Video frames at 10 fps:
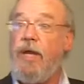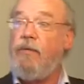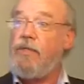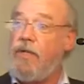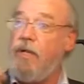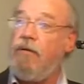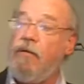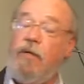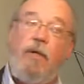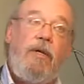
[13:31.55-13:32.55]
That was
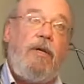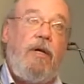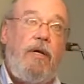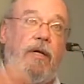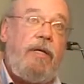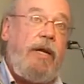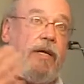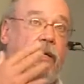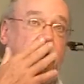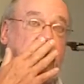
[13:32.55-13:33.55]
now a